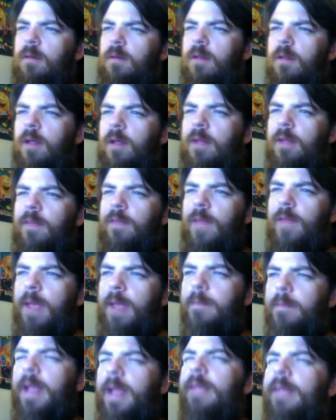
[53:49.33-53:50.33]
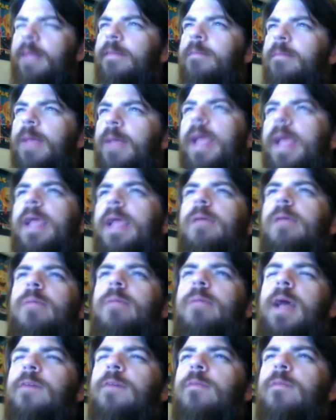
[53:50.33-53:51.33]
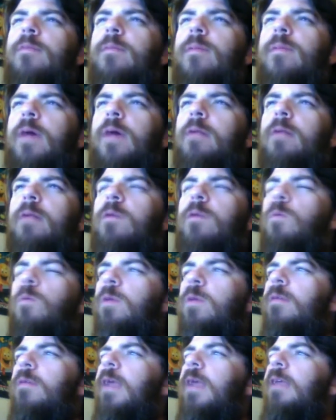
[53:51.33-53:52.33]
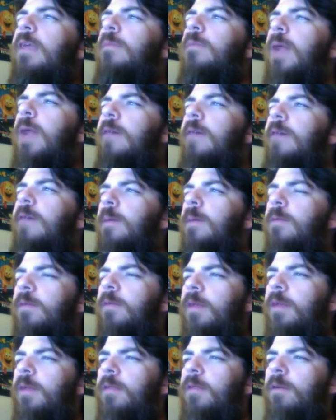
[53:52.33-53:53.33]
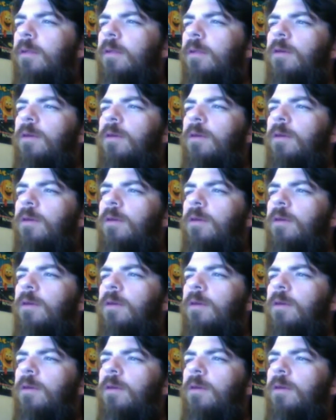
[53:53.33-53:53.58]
And they made some games. I don't know which games, but I remember seeing their logo.